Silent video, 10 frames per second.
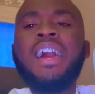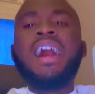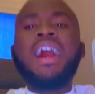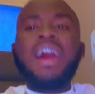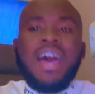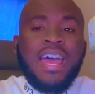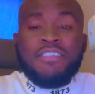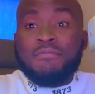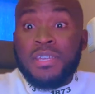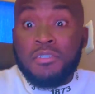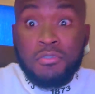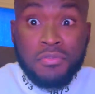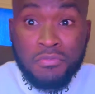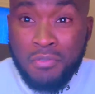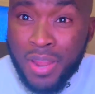I have made good
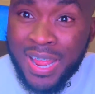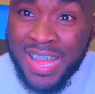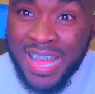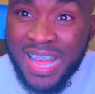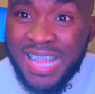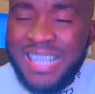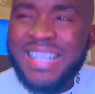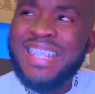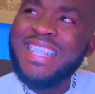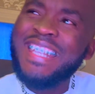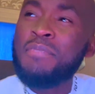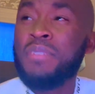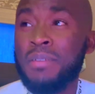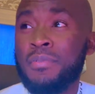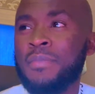friends. I'm
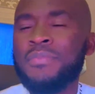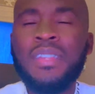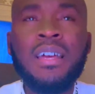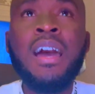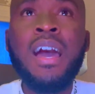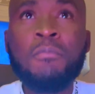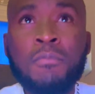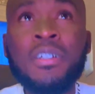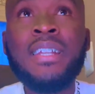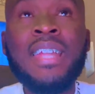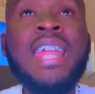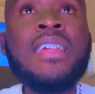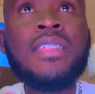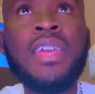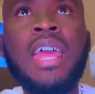happy. More than
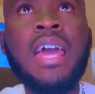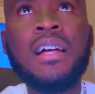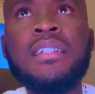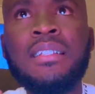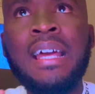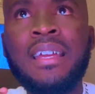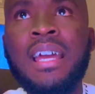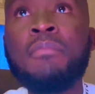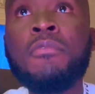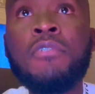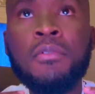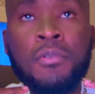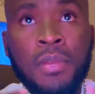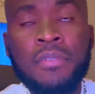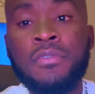anything, like, I'm very
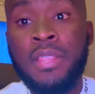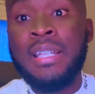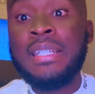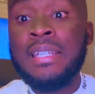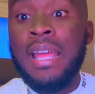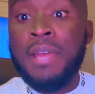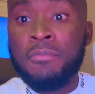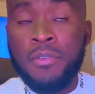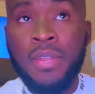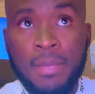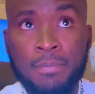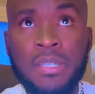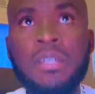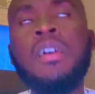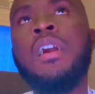grateful that I'm very happy.